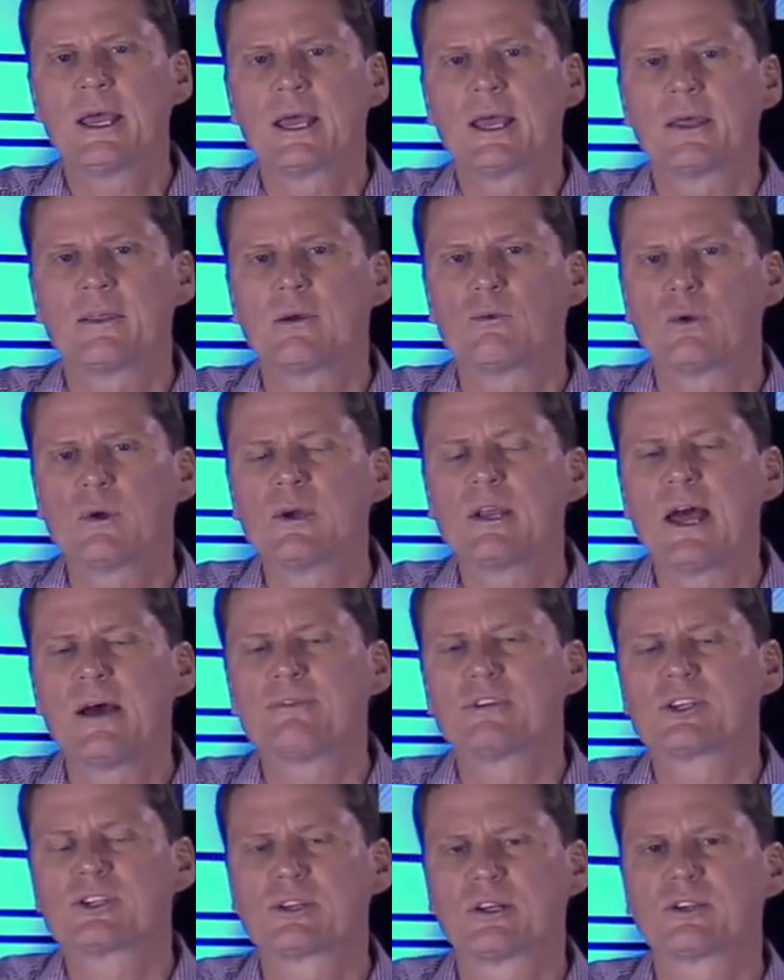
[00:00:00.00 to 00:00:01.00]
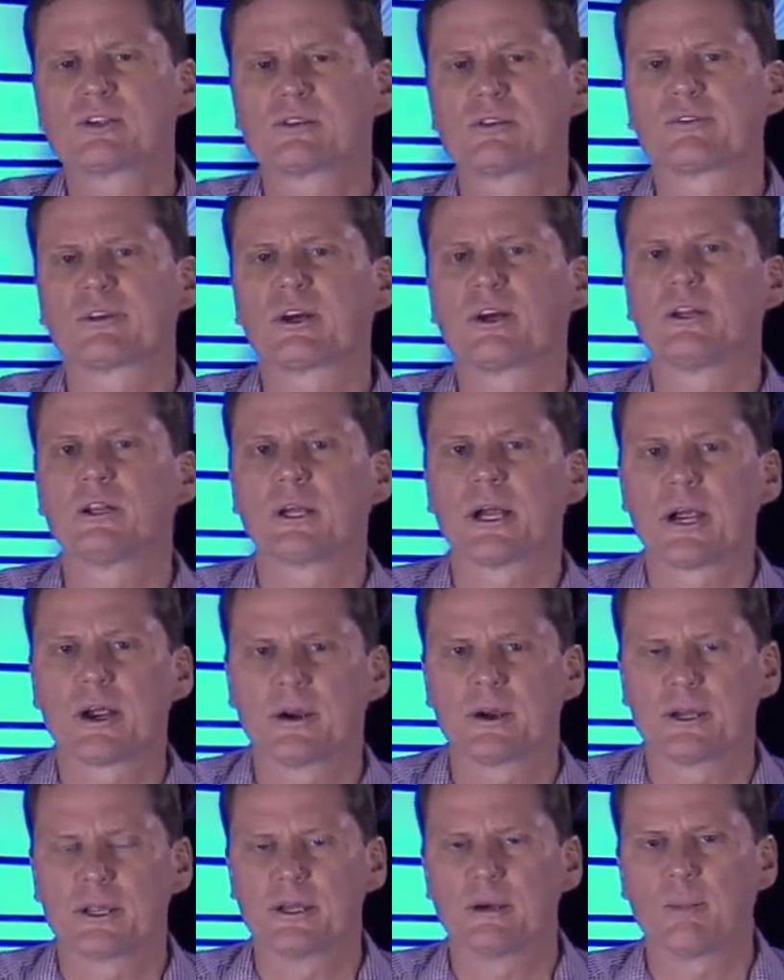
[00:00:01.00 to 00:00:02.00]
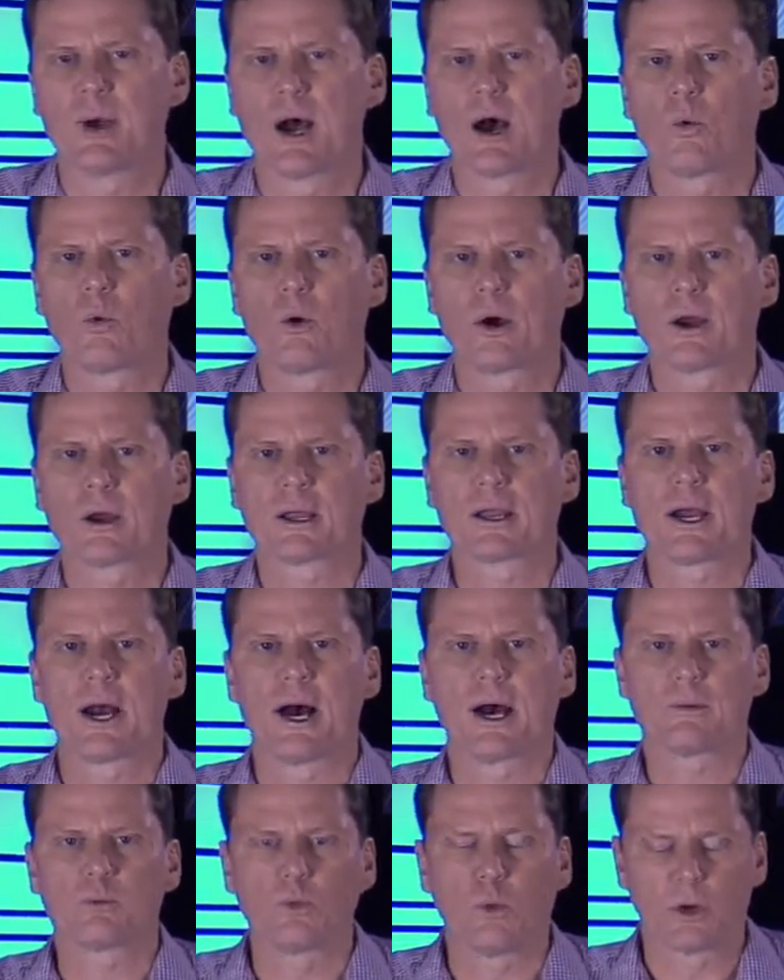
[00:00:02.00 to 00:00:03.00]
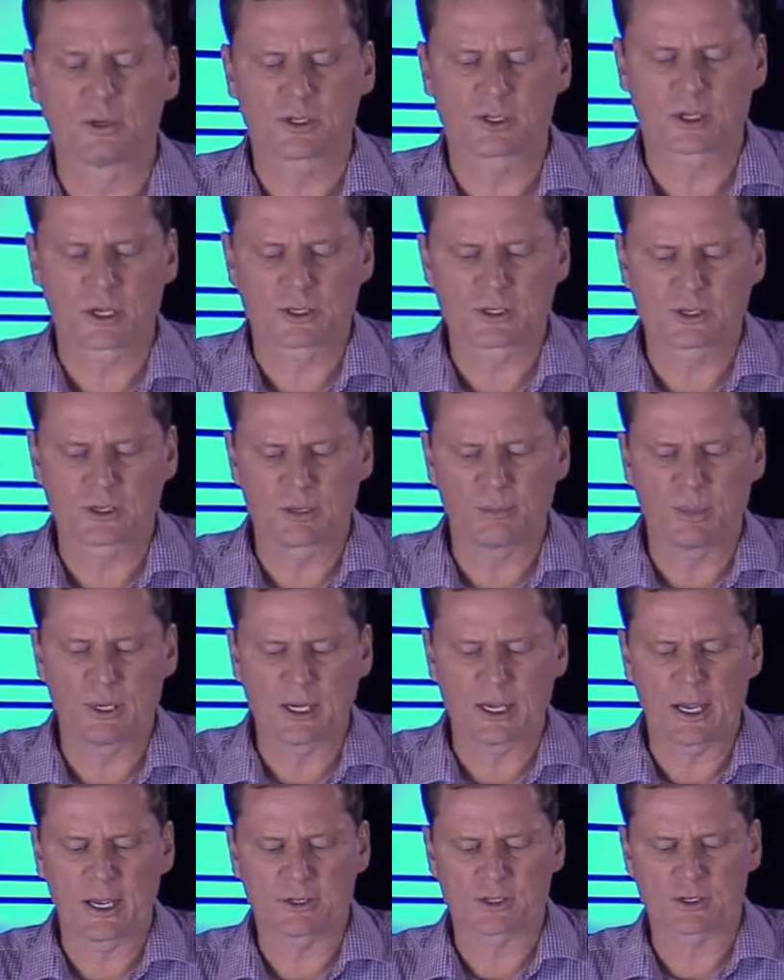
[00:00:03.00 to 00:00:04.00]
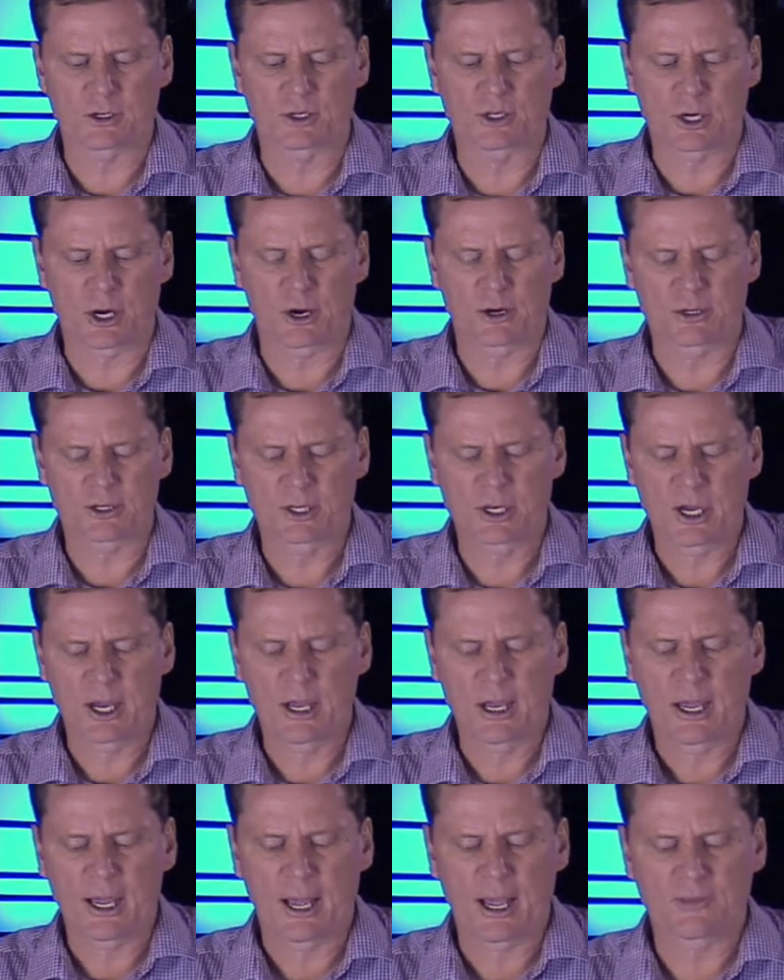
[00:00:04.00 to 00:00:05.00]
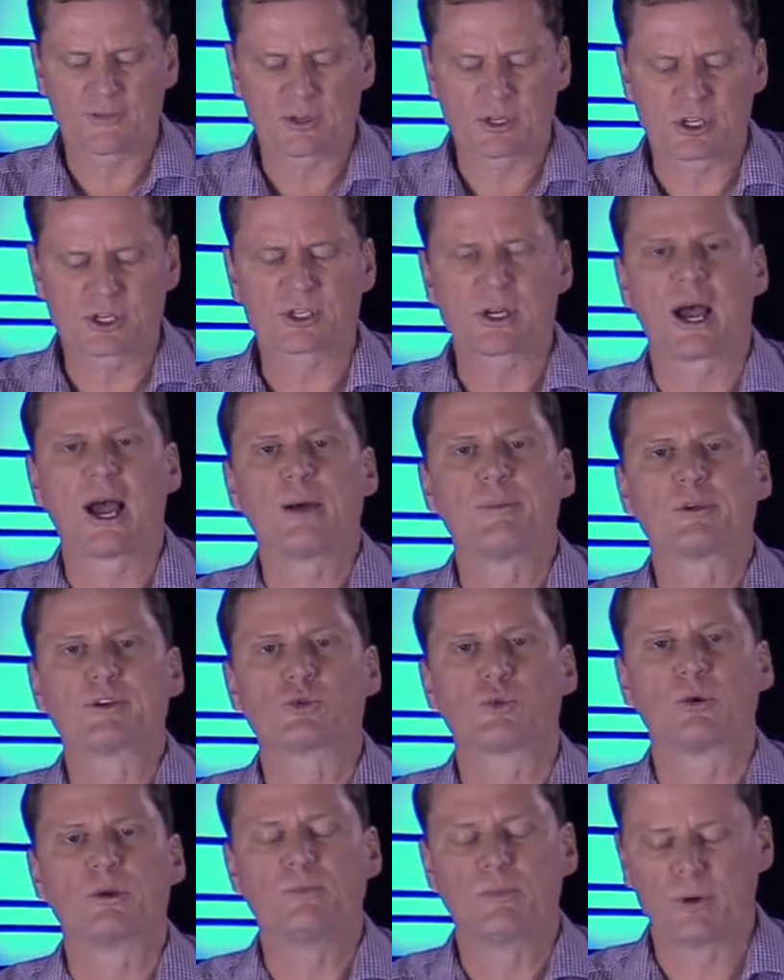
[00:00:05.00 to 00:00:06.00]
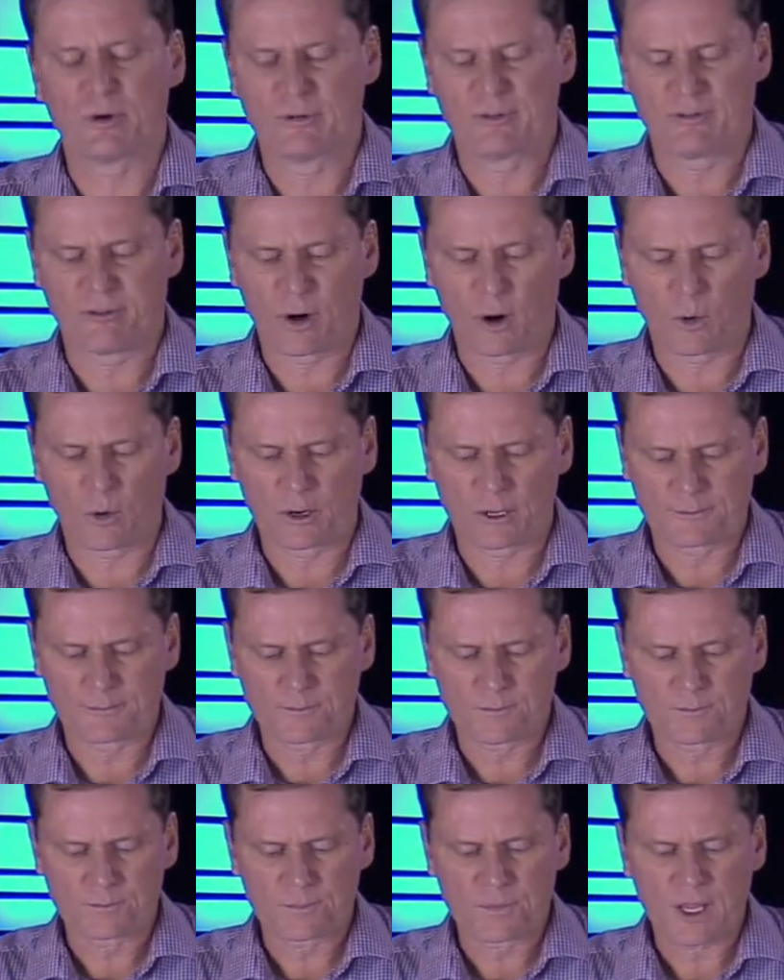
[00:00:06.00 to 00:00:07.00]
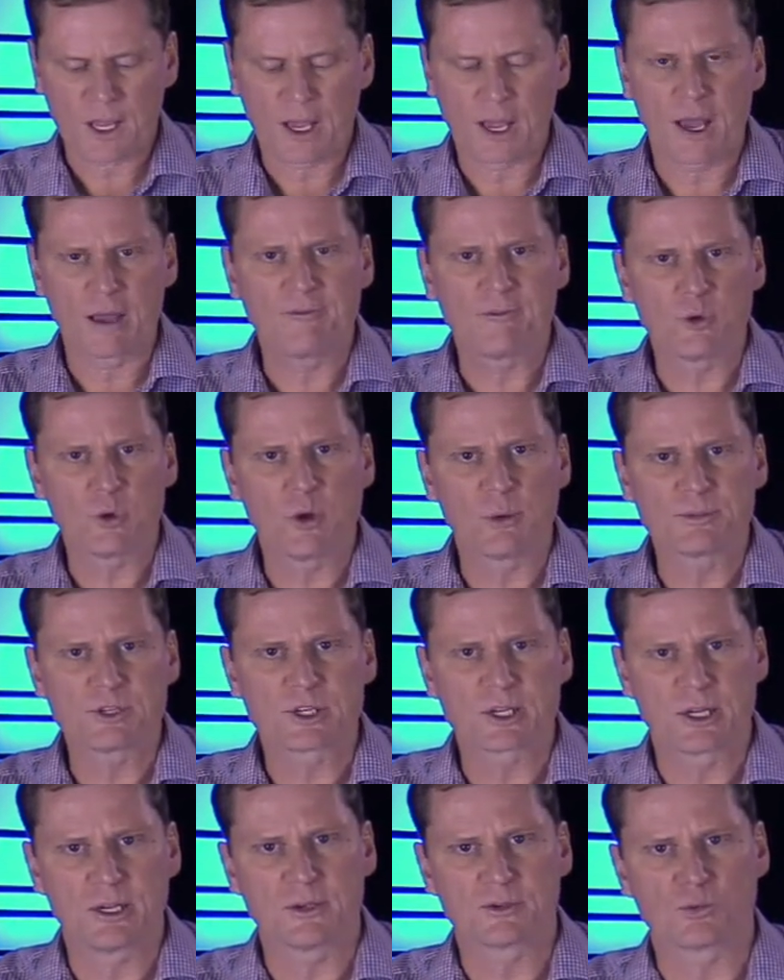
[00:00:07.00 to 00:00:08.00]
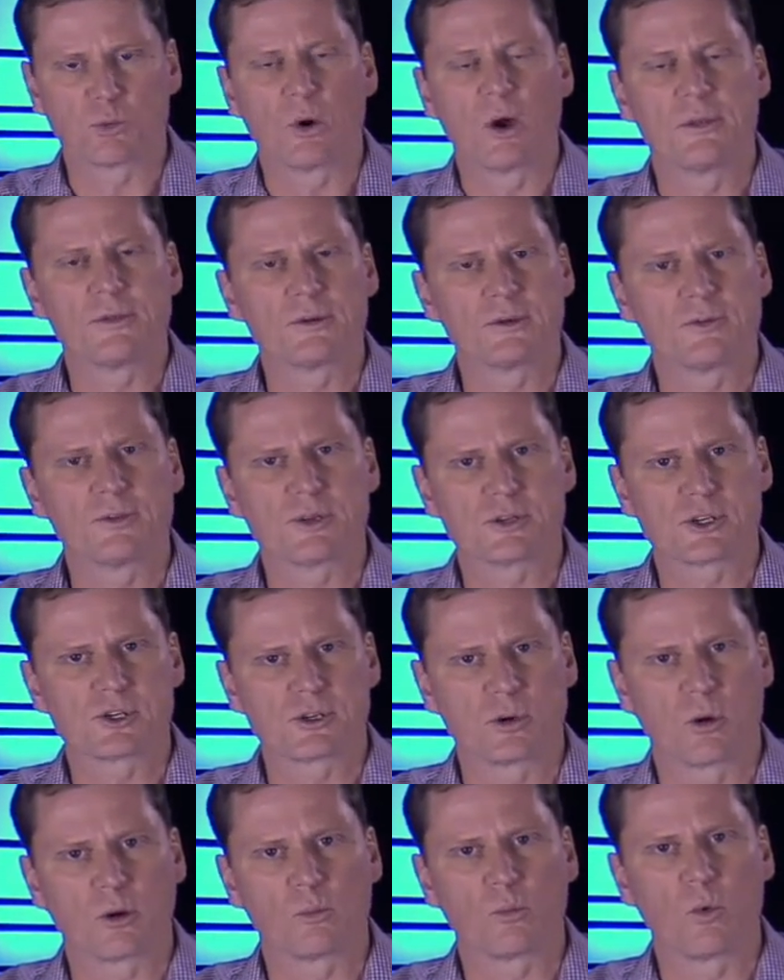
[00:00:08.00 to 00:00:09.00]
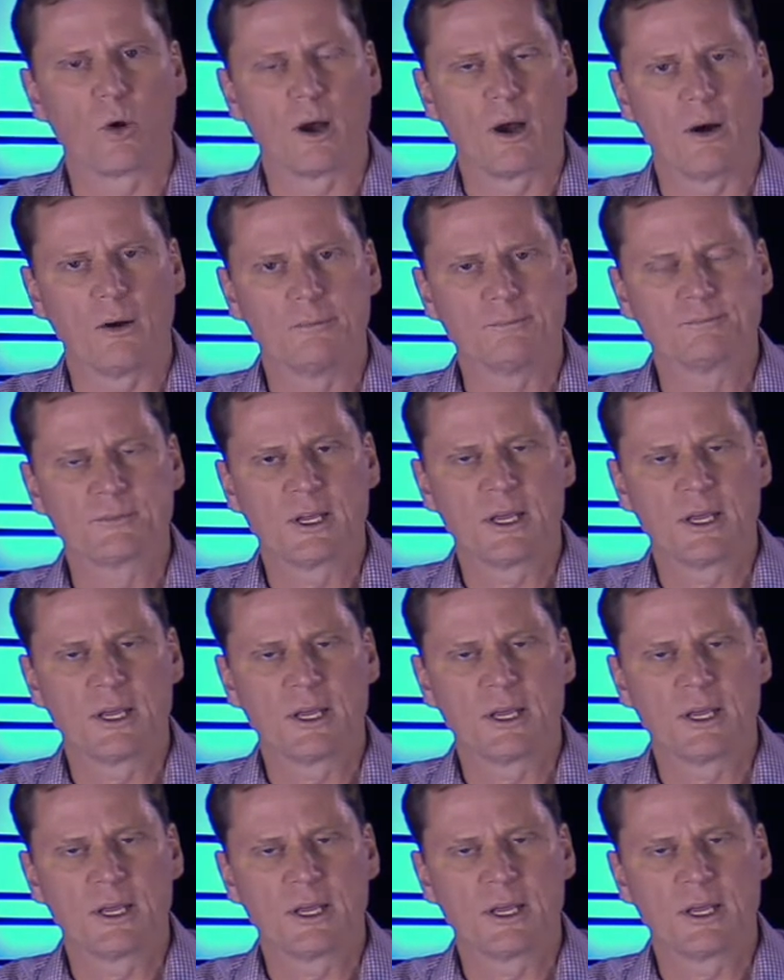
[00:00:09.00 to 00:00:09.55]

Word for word: and that we would have a sense of clarity about where God wants us to be as a church at this time as we move forward. FUMC has weathered this storm well,